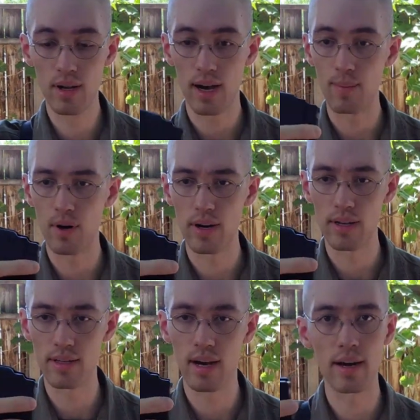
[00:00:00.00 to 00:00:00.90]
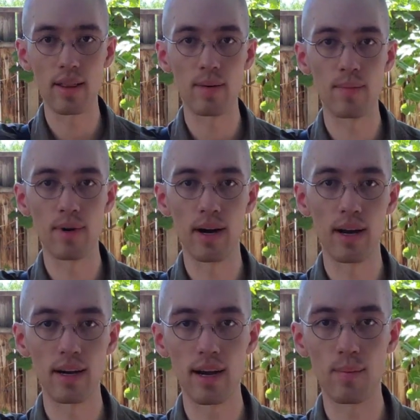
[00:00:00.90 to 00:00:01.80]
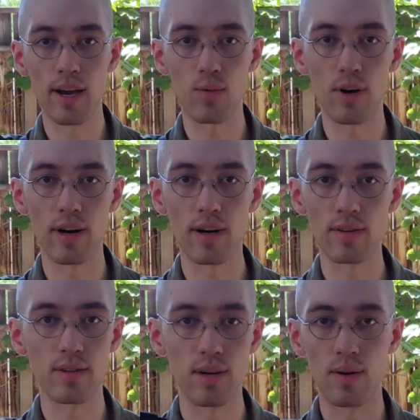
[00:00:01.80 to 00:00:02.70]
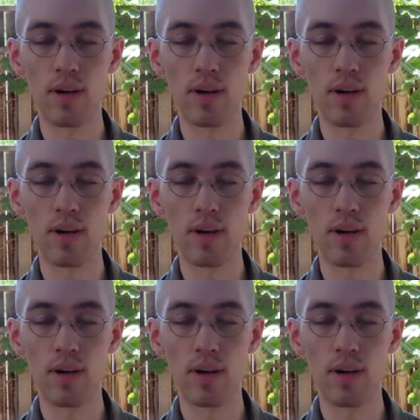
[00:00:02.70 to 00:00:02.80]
I bought a ton of them on Gun Mag Warehouse, so